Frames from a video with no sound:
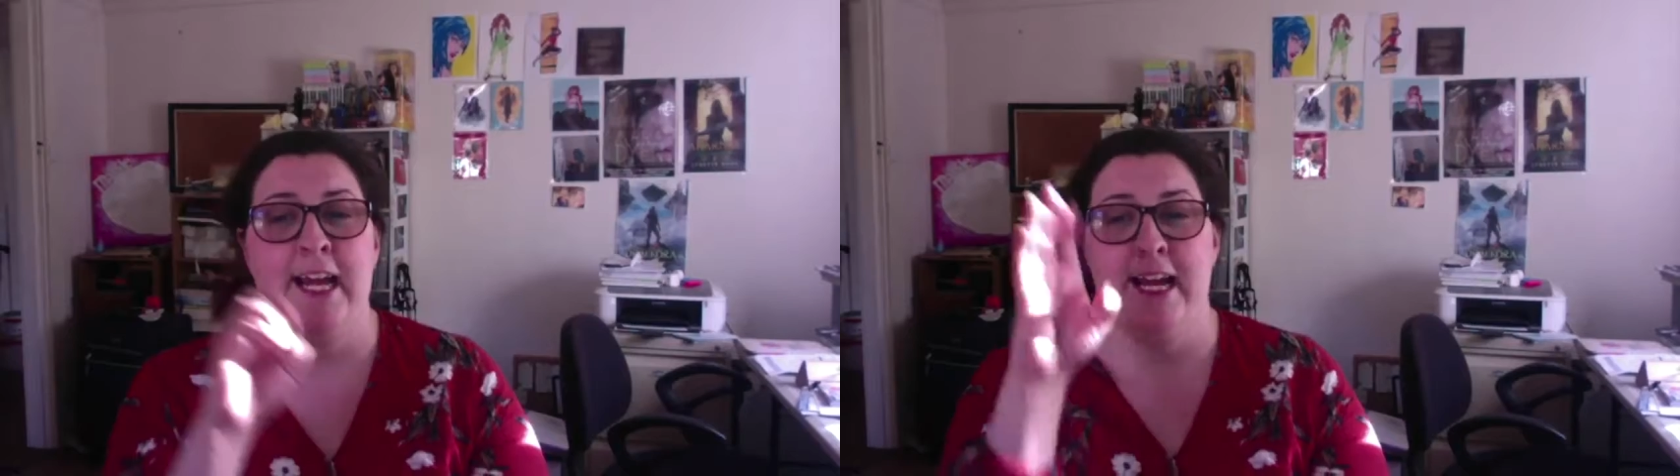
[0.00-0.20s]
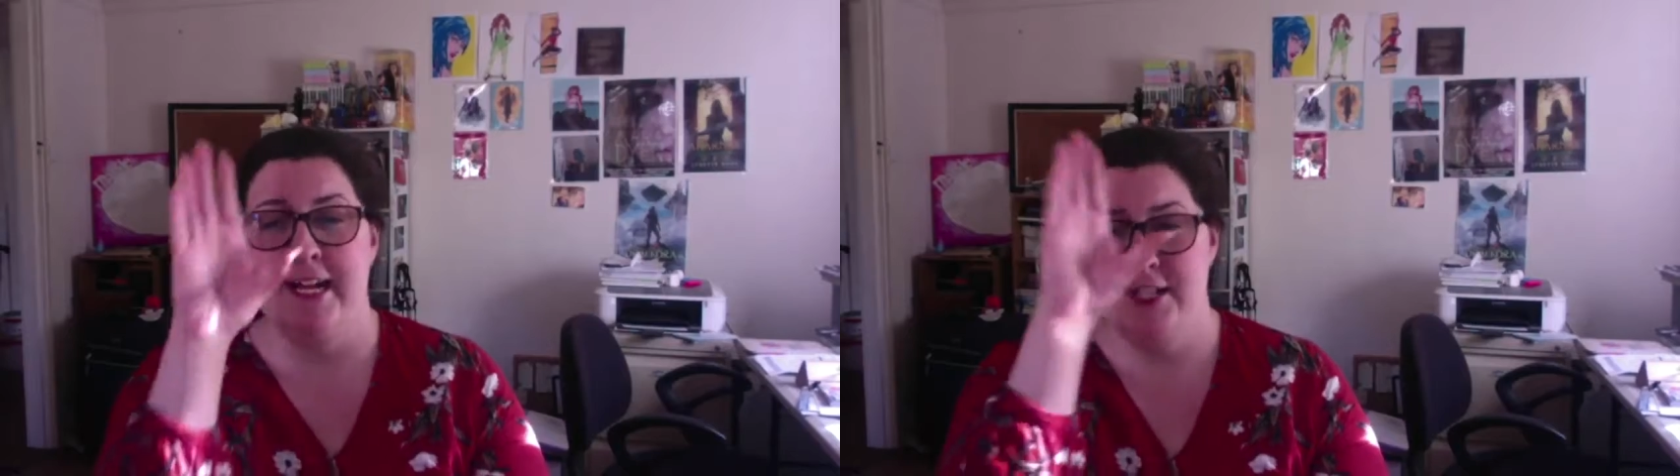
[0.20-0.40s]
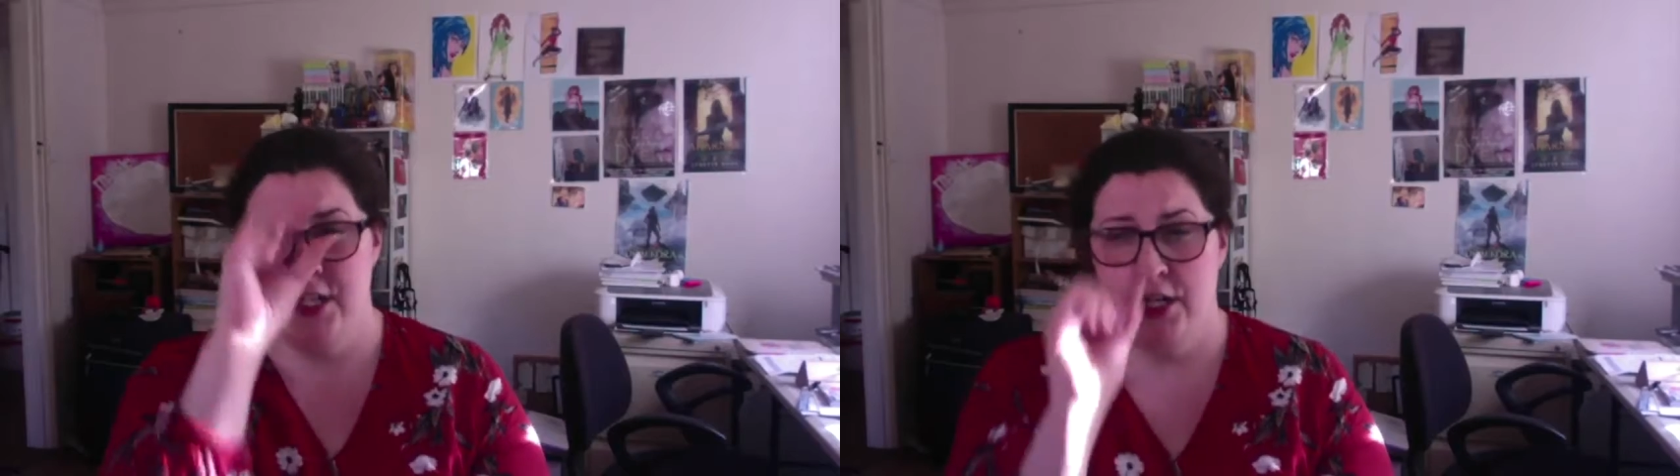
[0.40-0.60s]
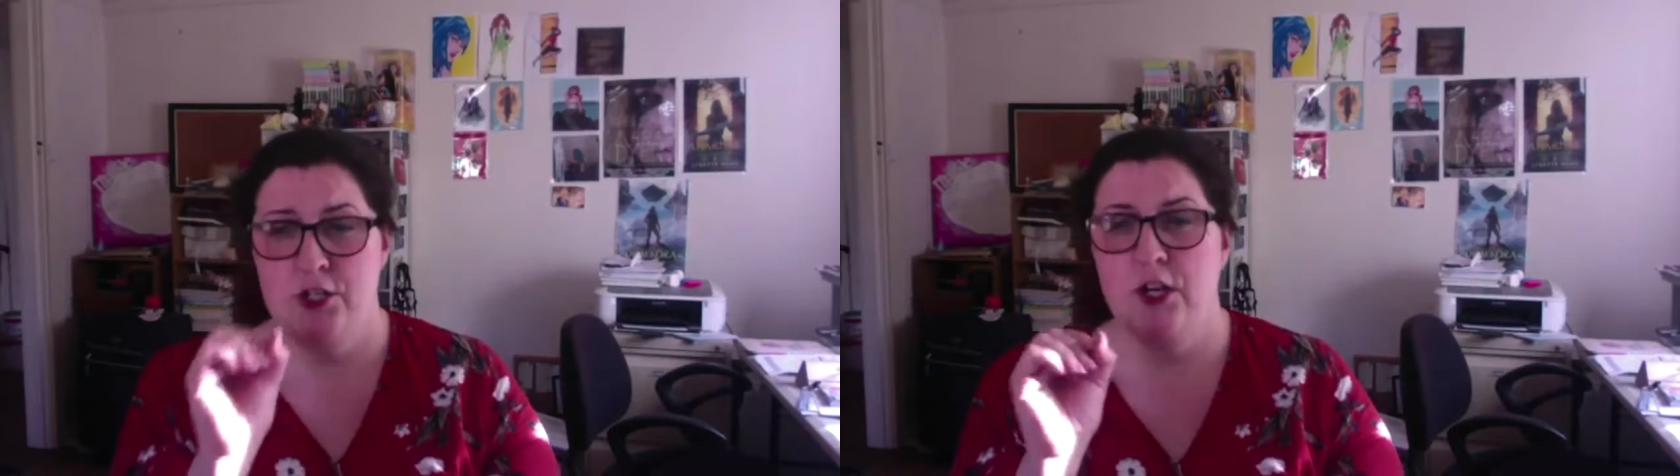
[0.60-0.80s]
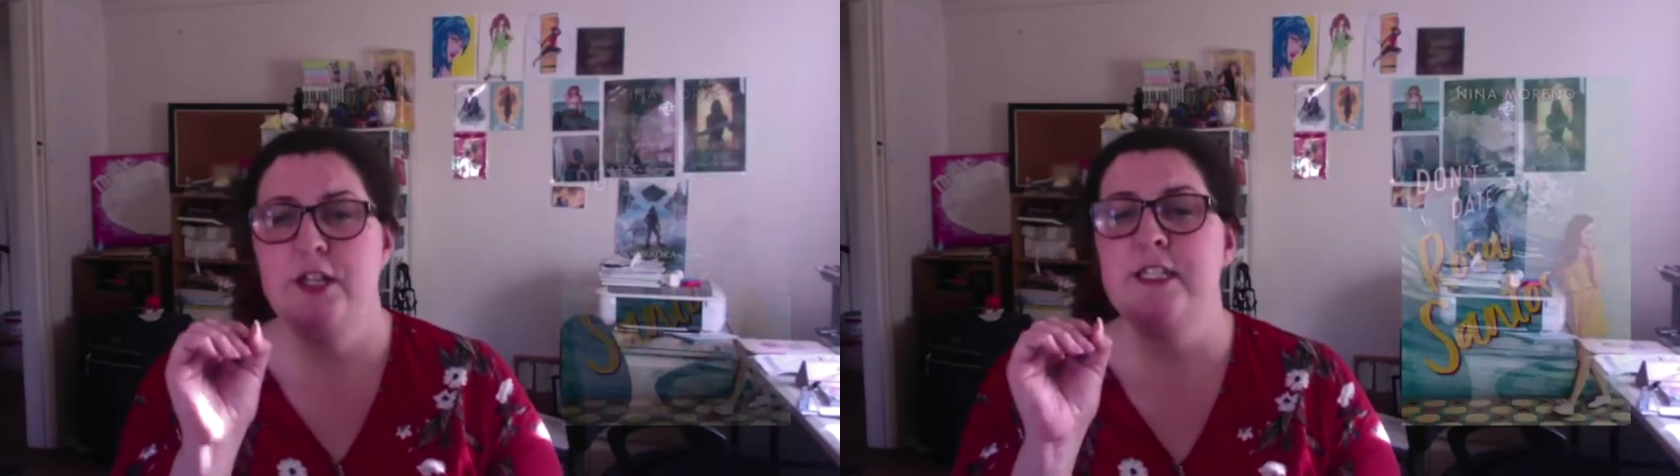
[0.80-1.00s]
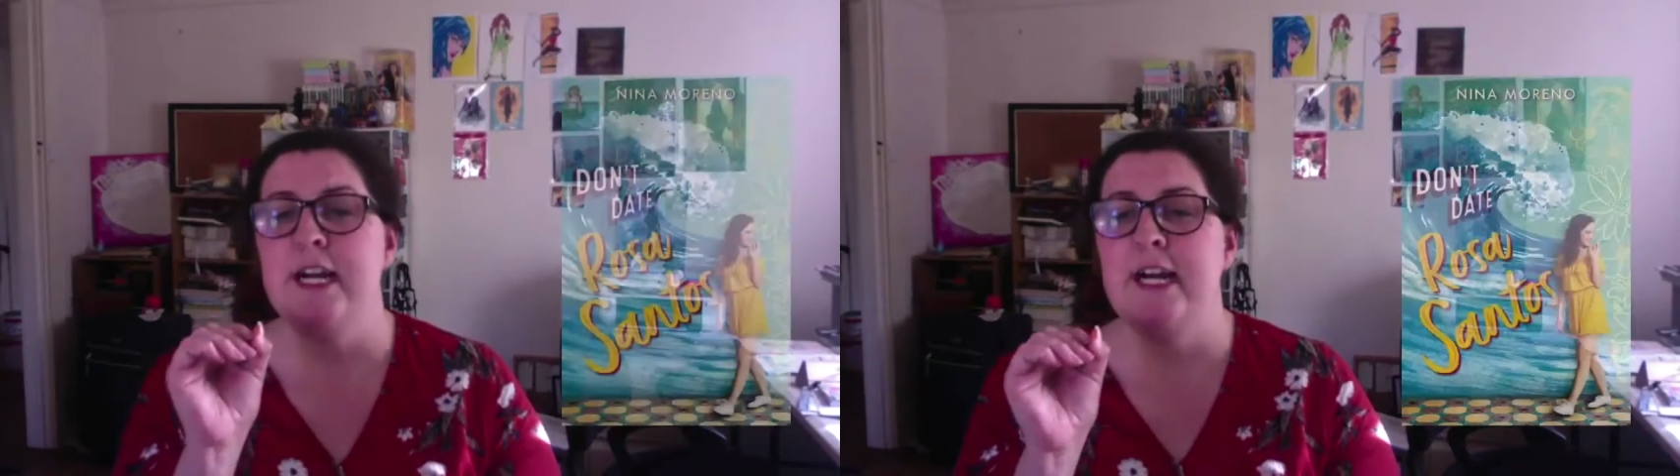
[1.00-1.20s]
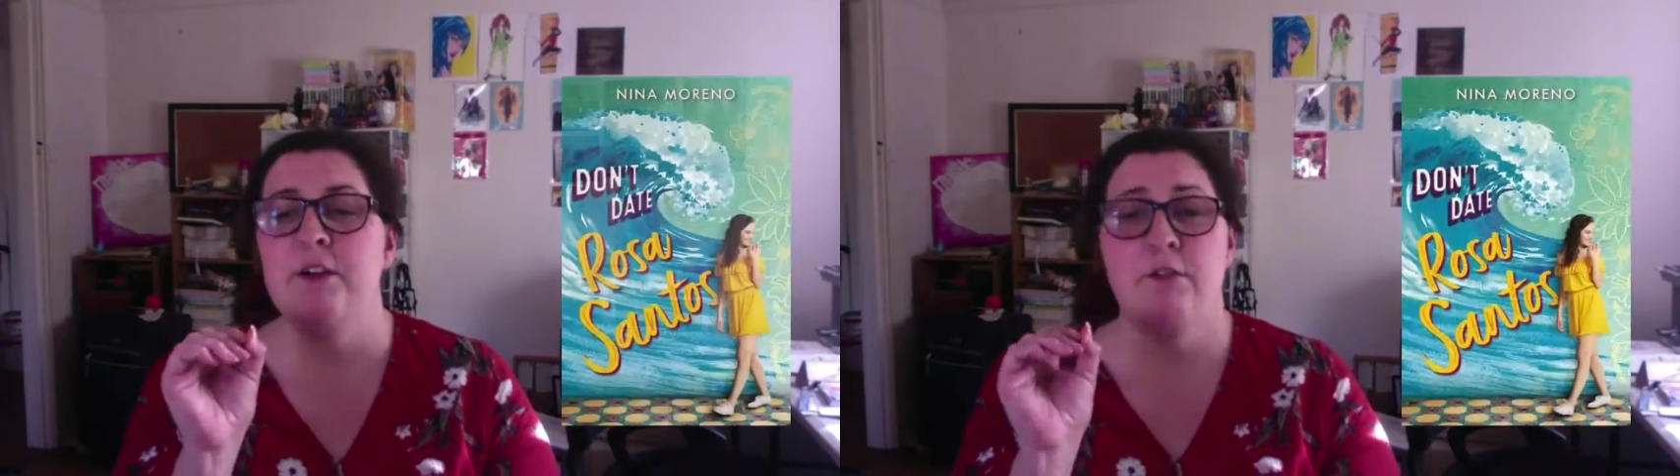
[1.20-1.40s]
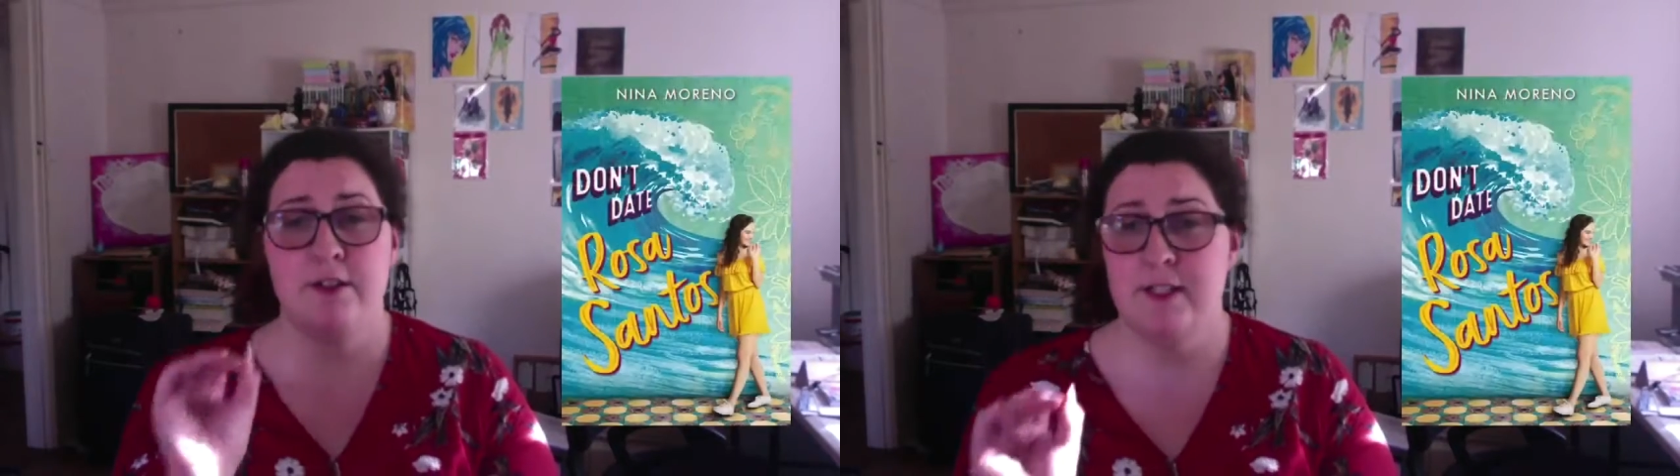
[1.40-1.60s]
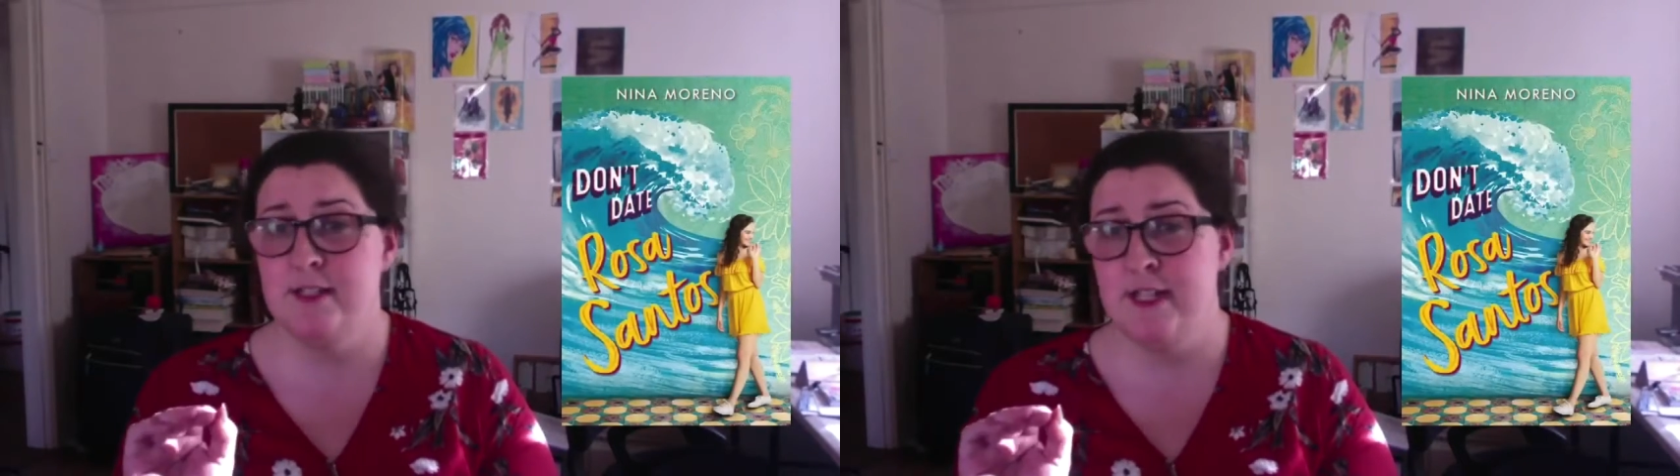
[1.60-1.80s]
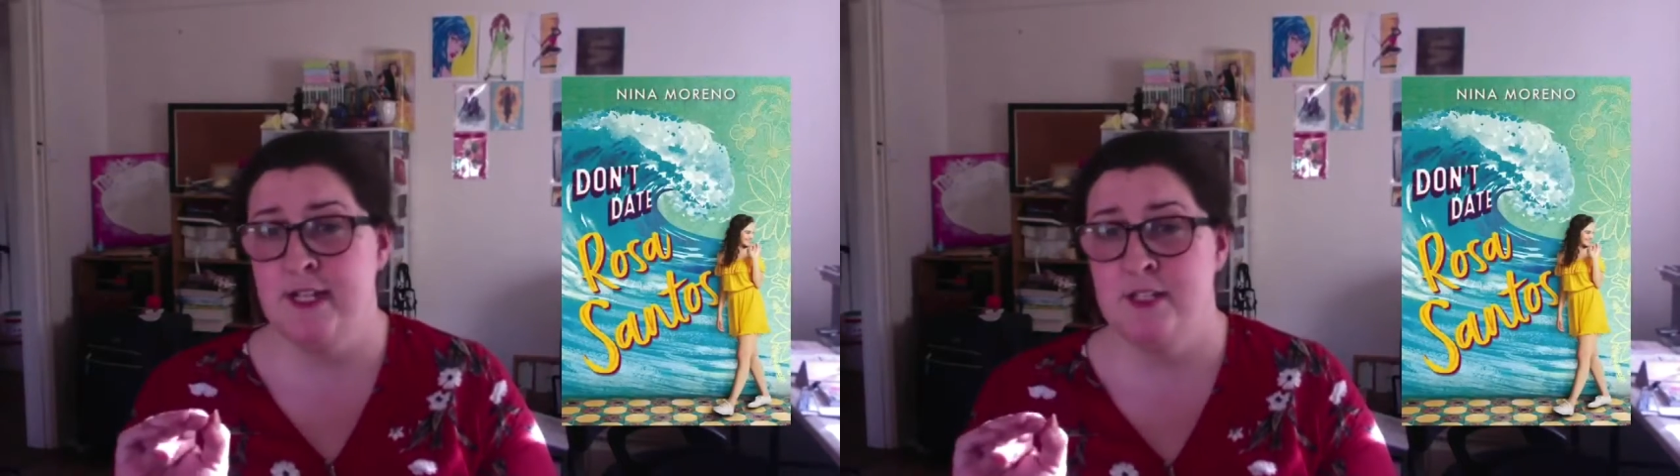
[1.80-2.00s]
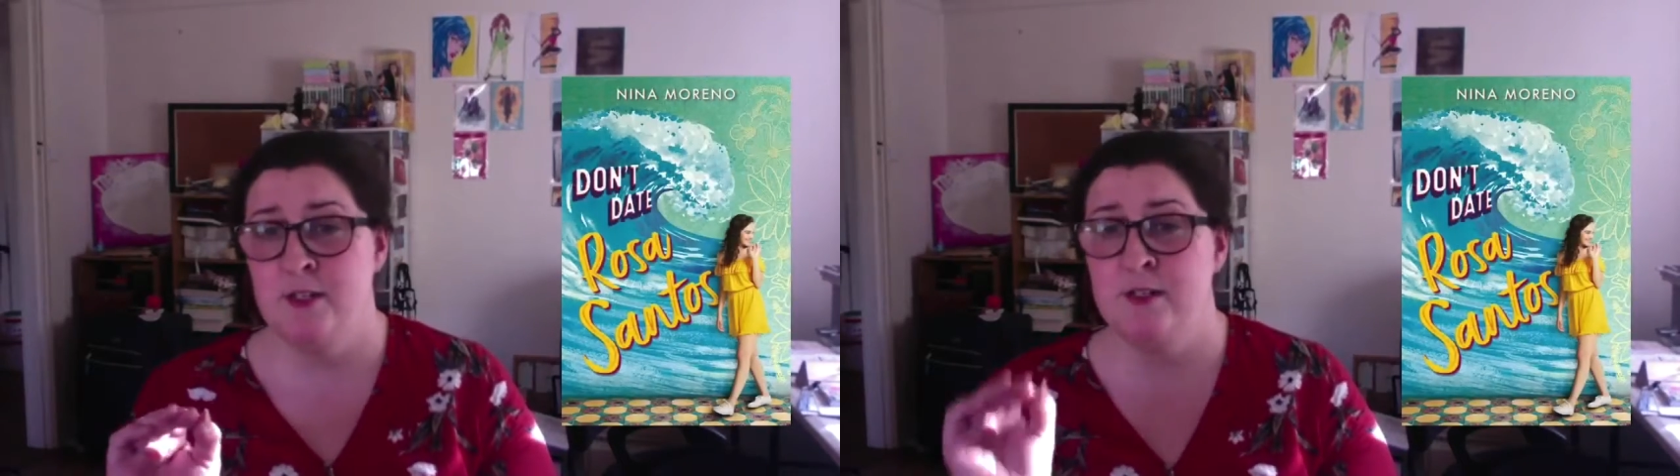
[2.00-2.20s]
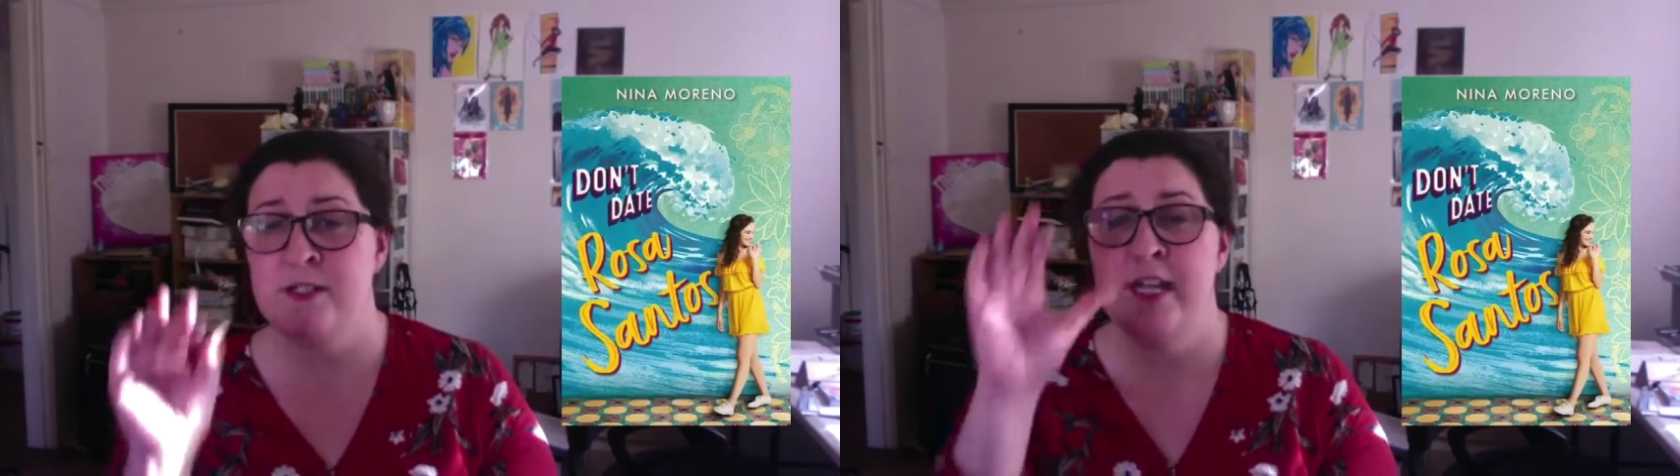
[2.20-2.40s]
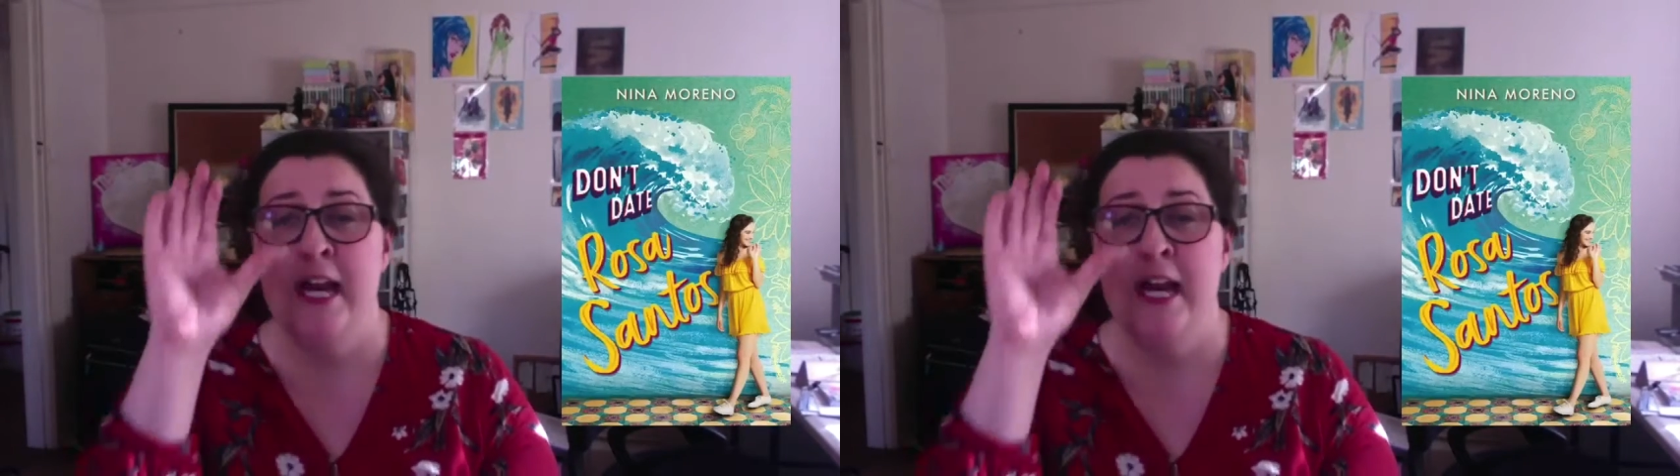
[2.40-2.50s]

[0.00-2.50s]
is Don't Date Rosa Santos,